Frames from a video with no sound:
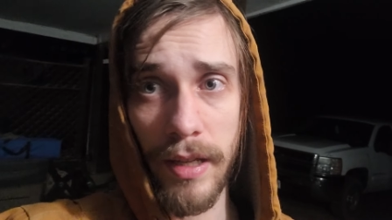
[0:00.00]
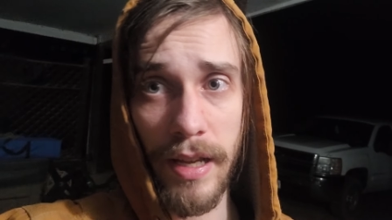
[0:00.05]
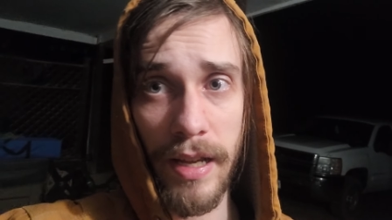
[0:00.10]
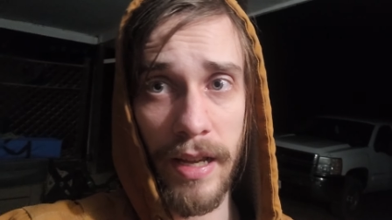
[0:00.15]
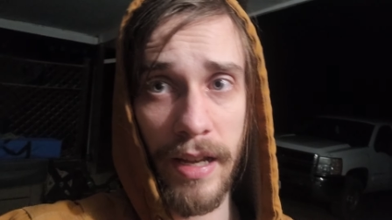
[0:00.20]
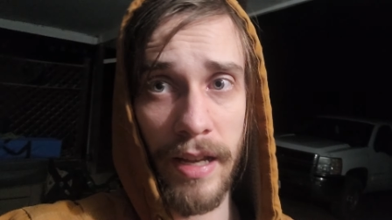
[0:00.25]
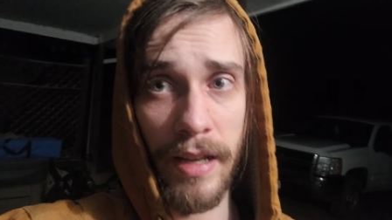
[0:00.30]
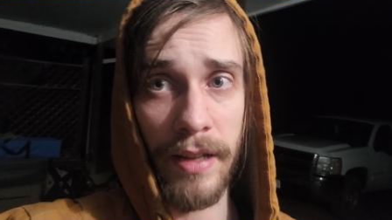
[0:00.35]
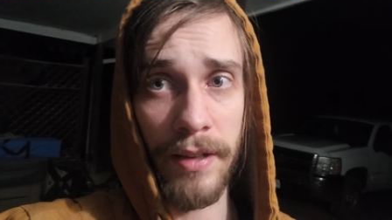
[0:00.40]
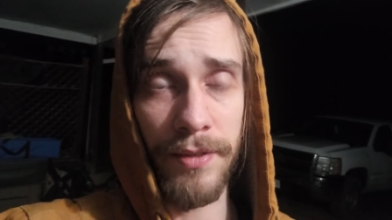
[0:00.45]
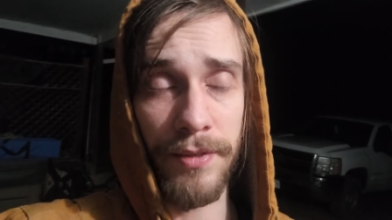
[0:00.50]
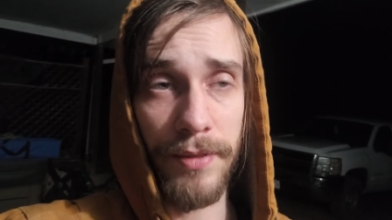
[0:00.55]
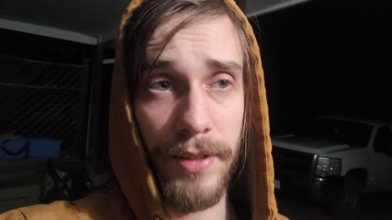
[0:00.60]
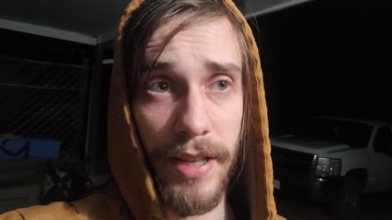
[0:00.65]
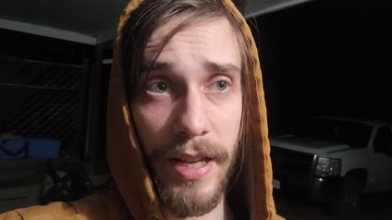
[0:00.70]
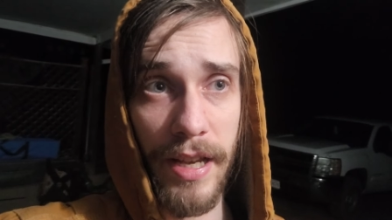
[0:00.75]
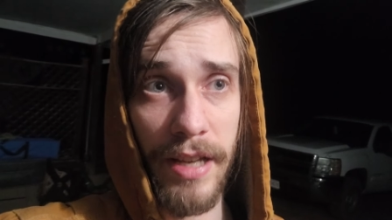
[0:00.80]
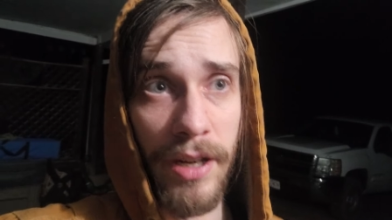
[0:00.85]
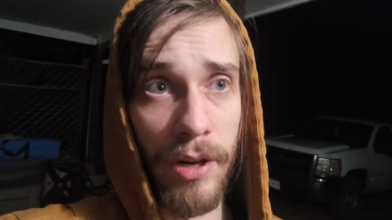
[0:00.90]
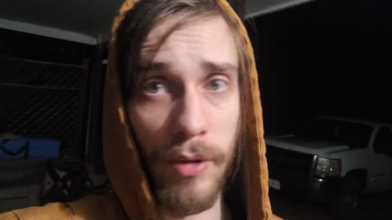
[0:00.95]
And
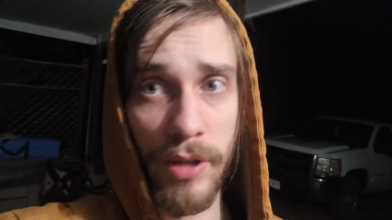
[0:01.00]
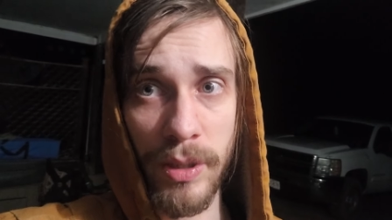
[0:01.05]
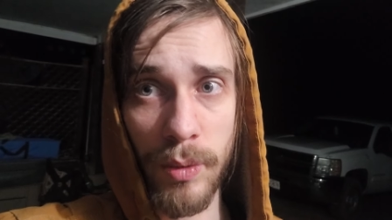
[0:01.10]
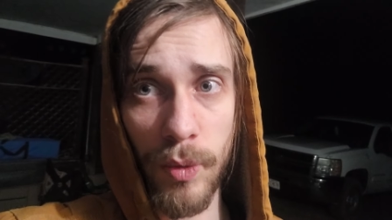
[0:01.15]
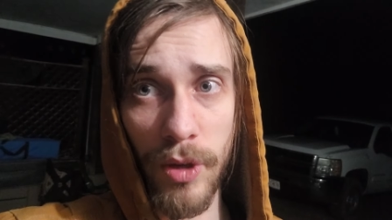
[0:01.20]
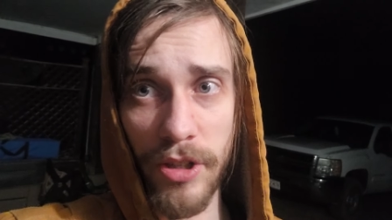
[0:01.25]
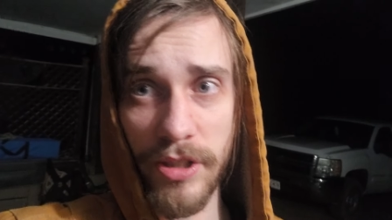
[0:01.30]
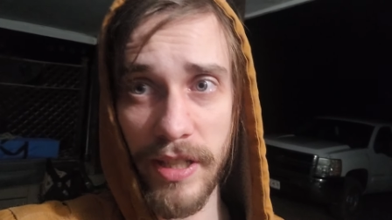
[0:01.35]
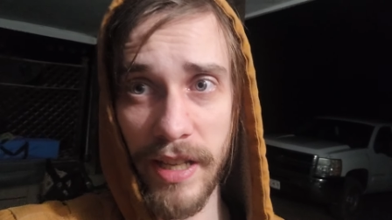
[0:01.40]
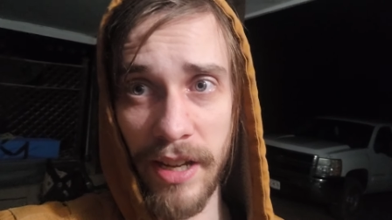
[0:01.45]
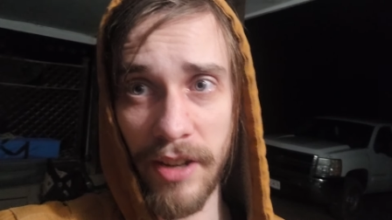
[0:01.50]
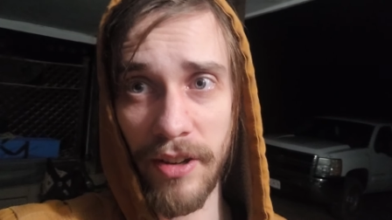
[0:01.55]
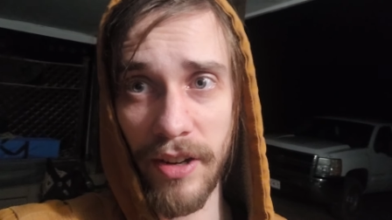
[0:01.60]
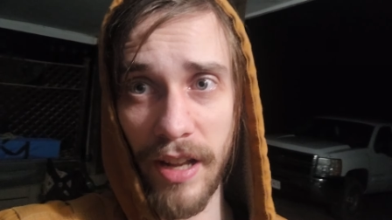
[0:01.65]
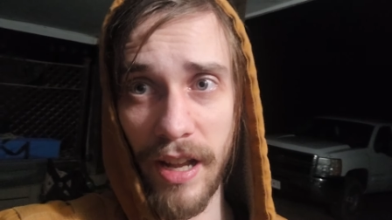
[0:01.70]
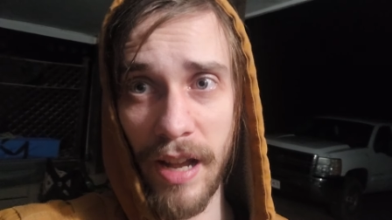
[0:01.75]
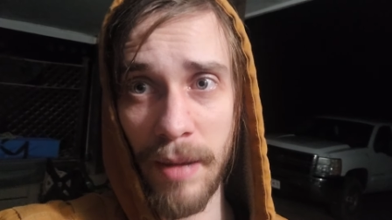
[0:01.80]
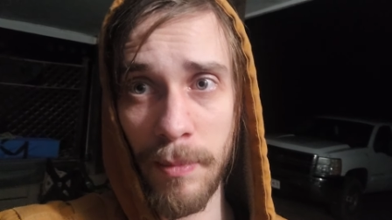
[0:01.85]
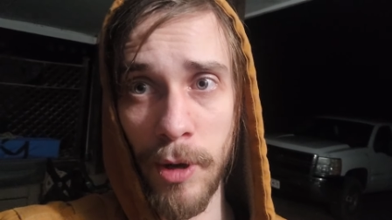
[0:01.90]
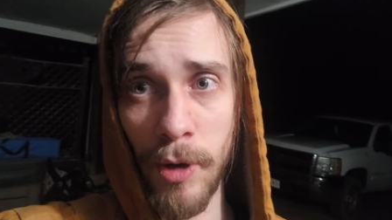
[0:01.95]
it always works out.
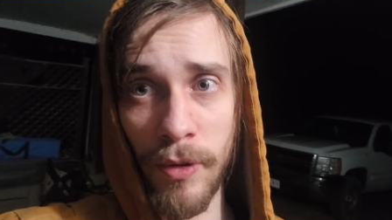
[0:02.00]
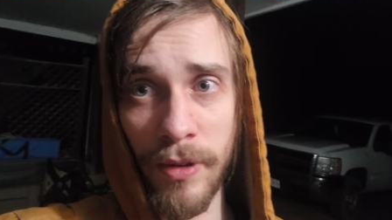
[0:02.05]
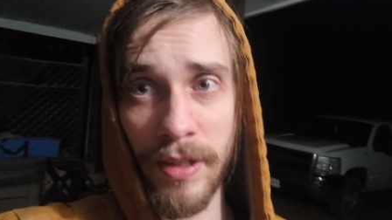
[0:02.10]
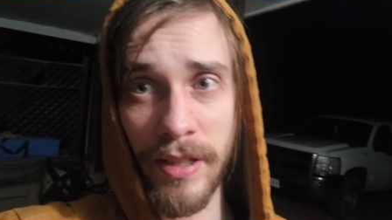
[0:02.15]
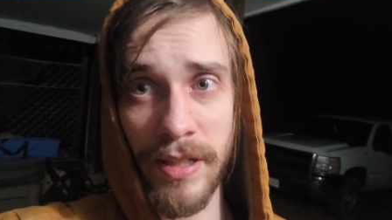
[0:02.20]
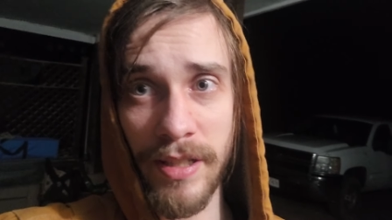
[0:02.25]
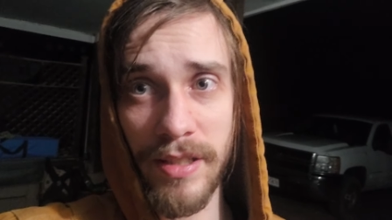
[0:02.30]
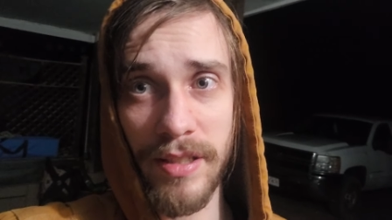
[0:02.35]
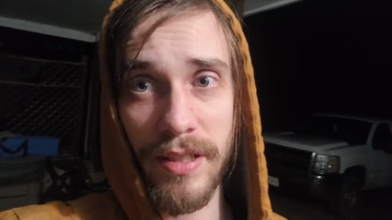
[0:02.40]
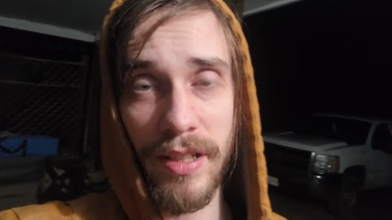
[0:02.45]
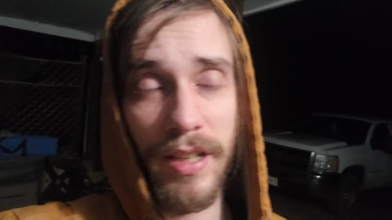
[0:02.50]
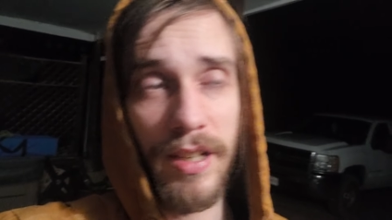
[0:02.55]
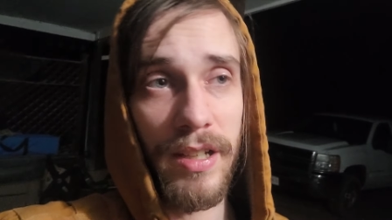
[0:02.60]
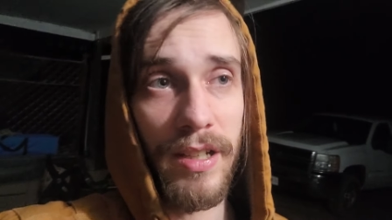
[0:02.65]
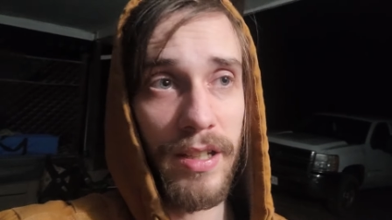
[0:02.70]
I'm always